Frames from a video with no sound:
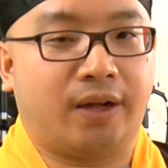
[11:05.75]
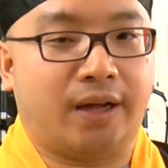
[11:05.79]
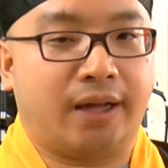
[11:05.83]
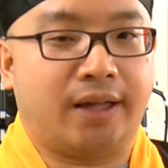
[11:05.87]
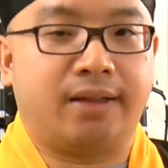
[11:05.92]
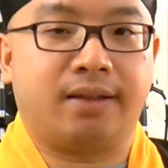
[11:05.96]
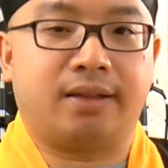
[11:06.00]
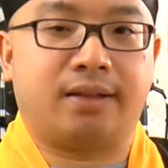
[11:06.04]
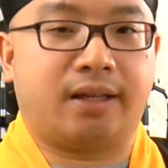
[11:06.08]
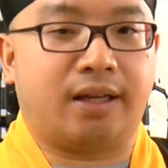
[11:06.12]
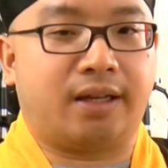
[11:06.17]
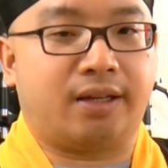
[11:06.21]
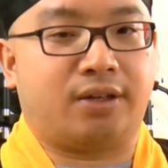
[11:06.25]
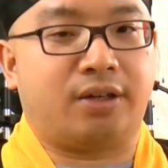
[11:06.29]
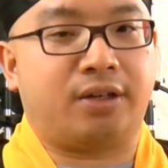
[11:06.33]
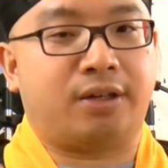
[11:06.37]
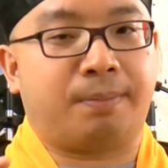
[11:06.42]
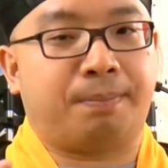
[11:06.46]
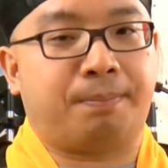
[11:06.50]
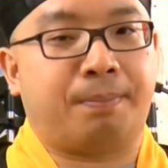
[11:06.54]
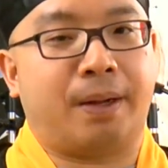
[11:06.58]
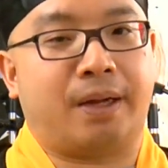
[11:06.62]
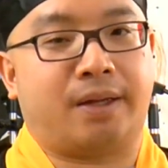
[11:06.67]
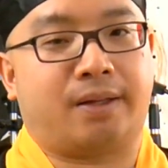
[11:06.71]
And they
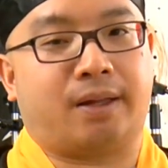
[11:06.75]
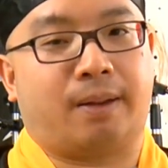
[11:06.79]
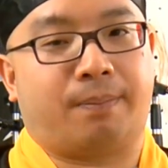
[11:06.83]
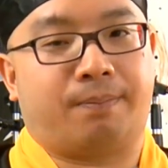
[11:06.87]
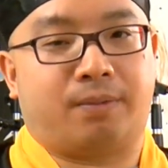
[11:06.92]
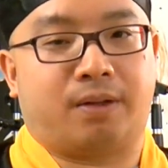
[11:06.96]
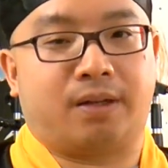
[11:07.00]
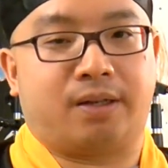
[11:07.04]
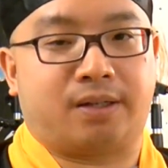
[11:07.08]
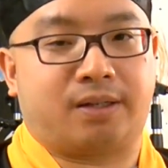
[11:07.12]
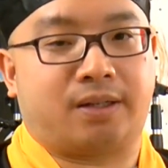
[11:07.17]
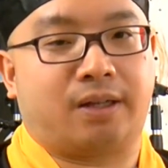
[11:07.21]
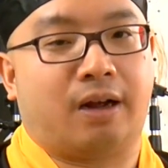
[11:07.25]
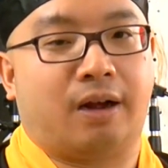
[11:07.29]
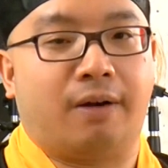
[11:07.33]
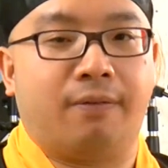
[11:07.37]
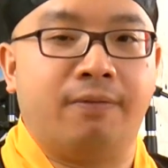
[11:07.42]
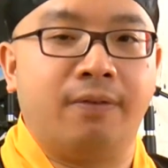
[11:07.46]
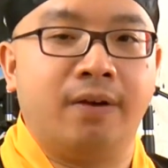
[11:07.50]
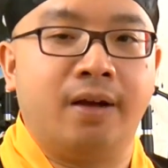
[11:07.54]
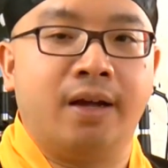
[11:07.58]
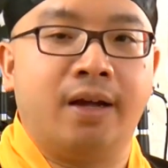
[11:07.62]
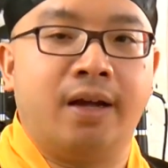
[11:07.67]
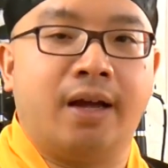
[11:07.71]
just picked up the
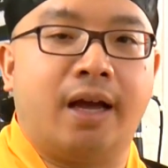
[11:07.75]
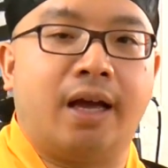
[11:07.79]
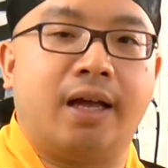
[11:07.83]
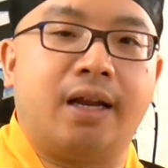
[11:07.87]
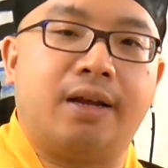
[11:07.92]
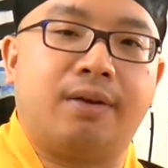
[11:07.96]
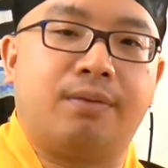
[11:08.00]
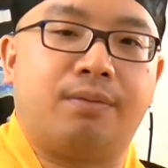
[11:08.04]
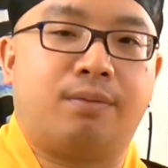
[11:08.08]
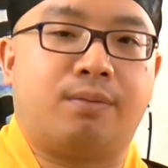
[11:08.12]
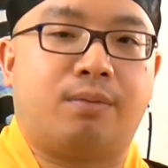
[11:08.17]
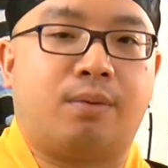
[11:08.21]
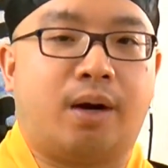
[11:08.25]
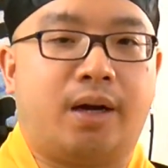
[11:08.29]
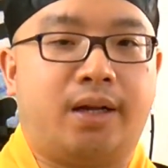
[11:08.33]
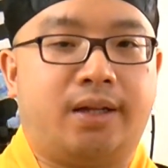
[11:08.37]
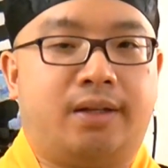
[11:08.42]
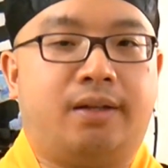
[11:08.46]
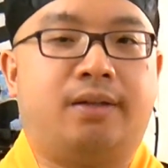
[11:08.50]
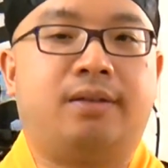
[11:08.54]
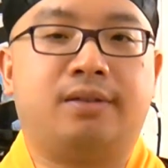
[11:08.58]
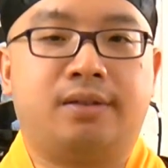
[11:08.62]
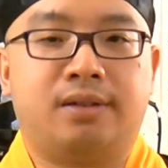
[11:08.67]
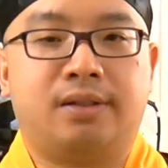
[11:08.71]
stuff and it
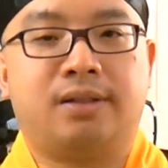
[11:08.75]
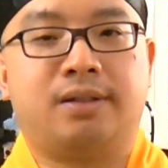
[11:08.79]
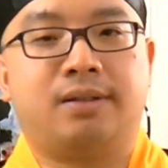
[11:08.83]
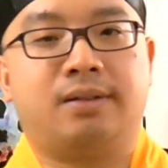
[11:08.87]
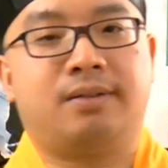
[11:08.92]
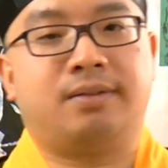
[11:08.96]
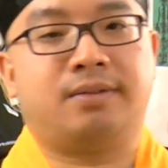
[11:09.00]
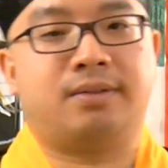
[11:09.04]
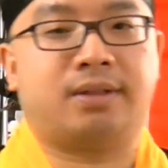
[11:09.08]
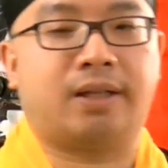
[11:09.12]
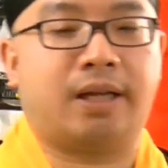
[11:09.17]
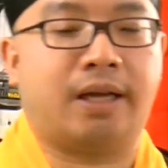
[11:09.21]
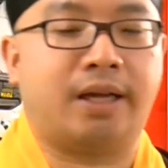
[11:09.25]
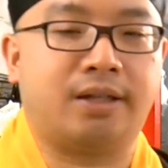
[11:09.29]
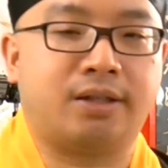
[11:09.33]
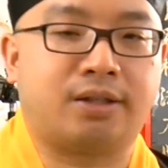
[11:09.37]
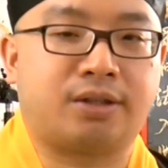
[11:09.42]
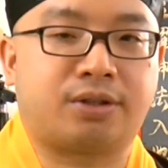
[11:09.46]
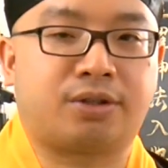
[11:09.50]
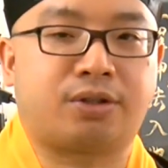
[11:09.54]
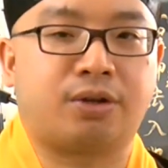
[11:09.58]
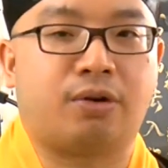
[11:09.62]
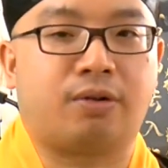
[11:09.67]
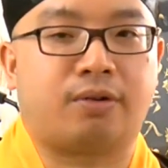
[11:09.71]
went and
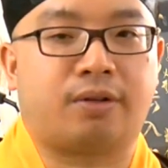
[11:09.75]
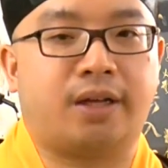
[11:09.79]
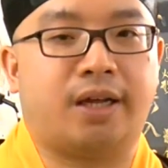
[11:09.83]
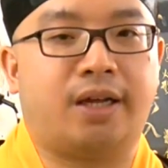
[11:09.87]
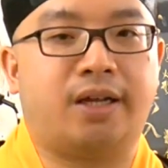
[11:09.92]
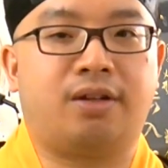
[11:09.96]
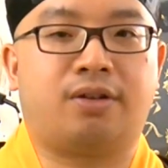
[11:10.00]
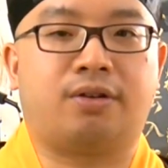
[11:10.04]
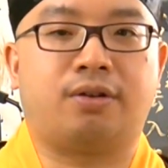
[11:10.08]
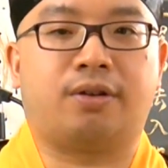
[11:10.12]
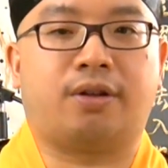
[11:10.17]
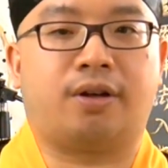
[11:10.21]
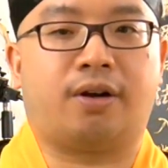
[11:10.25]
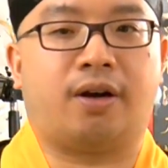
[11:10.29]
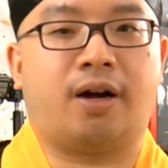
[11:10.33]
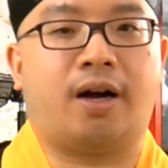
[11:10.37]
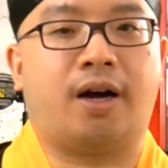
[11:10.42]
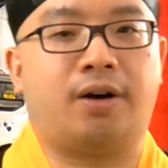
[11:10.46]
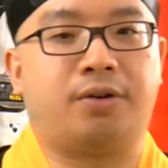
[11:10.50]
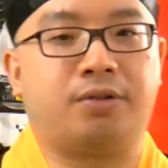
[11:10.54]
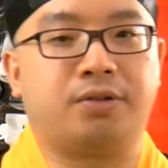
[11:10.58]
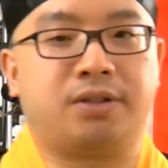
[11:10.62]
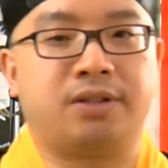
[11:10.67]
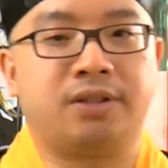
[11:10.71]
soaked into their
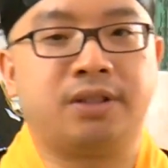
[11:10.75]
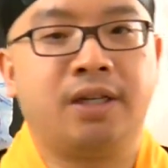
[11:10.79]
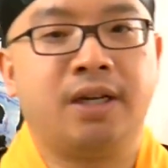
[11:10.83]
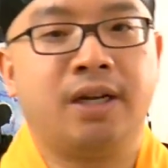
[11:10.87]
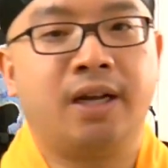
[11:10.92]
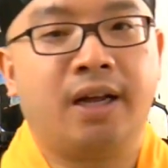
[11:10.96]
house.